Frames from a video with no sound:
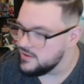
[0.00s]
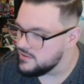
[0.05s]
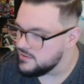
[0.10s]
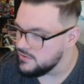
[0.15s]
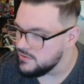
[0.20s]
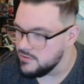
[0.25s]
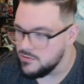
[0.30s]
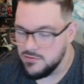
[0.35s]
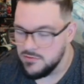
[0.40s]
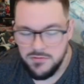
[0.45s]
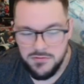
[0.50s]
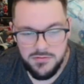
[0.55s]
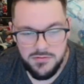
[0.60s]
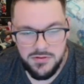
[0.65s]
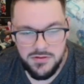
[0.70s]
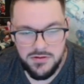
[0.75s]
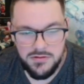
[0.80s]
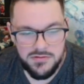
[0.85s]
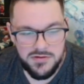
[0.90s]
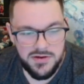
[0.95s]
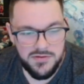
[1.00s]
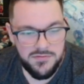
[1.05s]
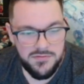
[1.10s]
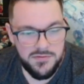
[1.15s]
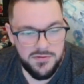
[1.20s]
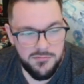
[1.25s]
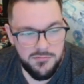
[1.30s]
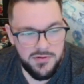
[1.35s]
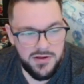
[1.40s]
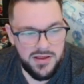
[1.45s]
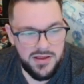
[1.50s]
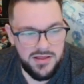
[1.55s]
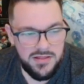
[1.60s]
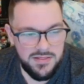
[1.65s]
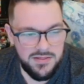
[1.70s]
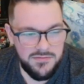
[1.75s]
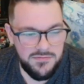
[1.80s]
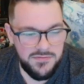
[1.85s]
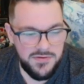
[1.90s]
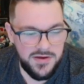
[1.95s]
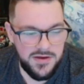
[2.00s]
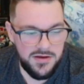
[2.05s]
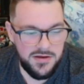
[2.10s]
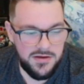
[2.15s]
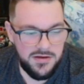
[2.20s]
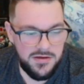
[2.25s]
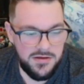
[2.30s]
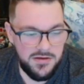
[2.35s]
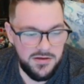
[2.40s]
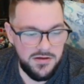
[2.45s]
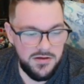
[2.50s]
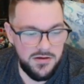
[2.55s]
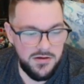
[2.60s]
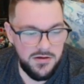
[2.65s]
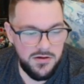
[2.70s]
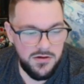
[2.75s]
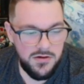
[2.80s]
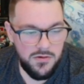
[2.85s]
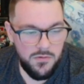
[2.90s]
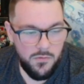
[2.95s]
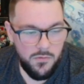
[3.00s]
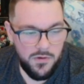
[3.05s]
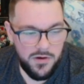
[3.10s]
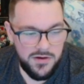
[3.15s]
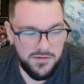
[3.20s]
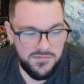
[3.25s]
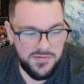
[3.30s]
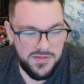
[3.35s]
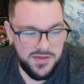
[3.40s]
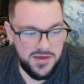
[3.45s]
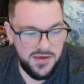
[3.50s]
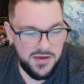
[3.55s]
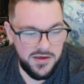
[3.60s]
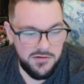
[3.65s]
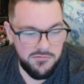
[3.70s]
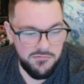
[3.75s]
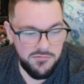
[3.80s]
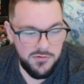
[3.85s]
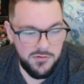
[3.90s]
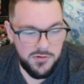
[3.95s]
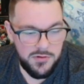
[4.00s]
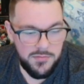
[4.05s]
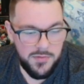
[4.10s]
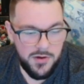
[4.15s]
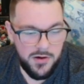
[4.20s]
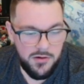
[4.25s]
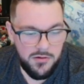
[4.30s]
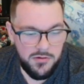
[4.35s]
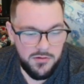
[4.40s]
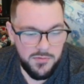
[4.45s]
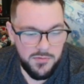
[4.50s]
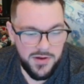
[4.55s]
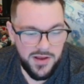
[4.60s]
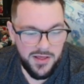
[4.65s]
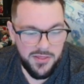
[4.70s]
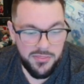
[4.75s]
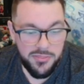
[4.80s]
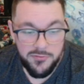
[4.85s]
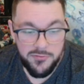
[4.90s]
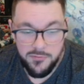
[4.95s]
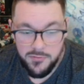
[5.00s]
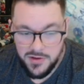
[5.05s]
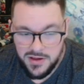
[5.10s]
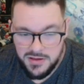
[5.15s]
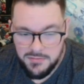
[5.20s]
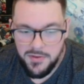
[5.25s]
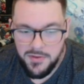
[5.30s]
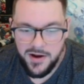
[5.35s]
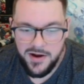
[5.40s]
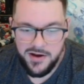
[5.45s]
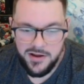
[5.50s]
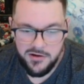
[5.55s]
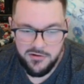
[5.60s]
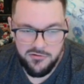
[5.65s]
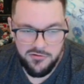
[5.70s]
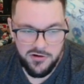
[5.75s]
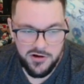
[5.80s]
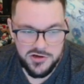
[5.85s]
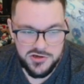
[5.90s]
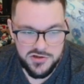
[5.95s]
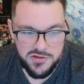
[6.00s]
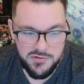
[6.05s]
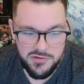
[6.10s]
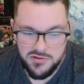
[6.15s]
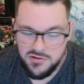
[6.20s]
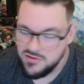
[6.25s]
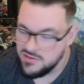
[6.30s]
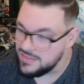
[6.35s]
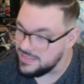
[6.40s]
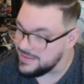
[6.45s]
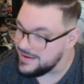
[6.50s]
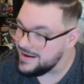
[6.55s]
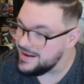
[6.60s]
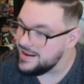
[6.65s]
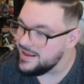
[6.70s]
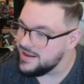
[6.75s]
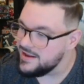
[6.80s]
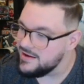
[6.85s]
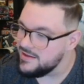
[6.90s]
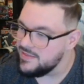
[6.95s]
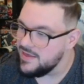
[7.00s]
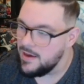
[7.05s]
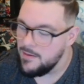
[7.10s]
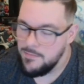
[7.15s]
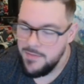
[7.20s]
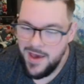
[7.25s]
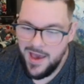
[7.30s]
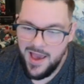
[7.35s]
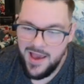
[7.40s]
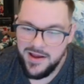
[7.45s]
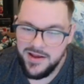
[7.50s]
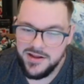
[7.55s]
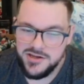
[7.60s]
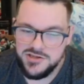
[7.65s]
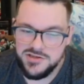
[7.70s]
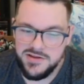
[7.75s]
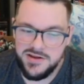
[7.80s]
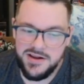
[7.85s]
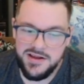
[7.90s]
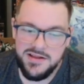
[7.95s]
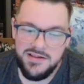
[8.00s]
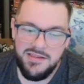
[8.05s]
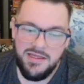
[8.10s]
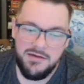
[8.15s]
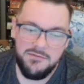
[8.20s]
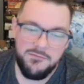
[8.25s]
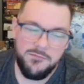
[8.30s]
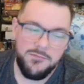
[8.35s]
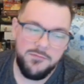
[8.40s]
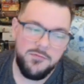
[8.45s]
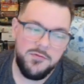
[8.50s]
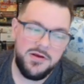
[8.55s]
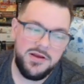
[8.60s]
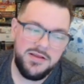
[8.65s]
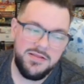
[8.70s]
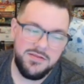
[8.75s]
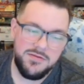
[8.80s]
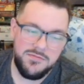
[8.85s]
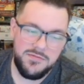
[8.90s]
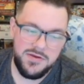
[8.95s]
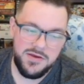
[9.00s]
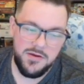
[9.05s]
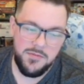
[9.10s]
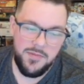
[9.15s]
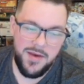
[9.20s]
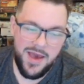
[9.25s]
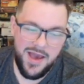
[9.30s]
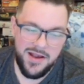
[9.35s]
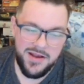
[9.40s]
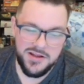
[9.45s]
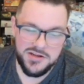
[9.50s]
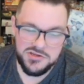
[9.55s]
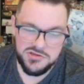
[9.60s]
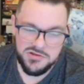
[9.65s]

a little different. 3 Levia, 1 of the Ruin mode. We got 3 Biting Crush, so he's just leaning into that package, leaning into that free Levia package a